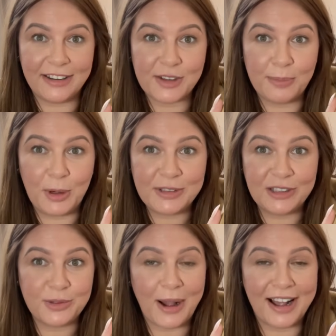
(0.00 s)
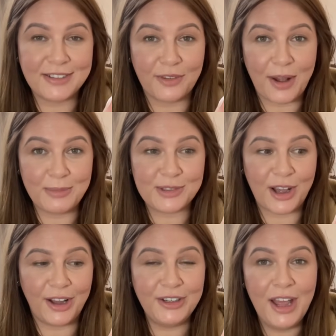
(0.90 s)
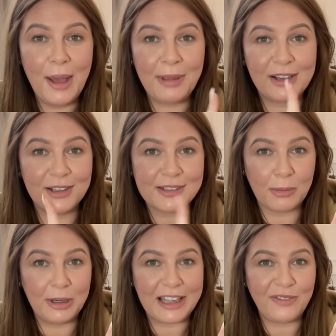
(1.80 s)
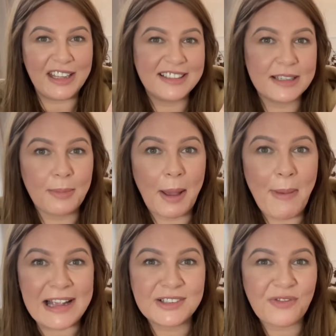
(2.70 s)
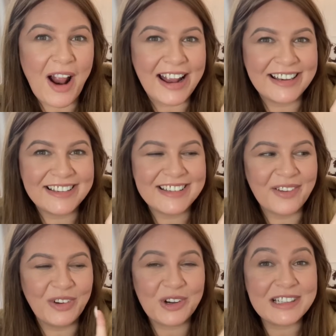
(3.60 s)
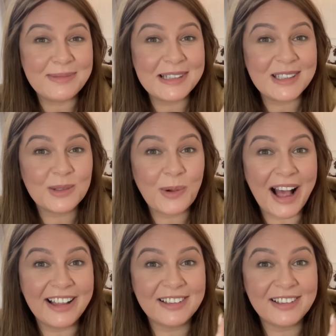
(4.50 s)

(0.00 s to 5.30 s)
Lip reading: So I bought it twice off Amazon because I'm going to give this to my best friend for Christmas as well,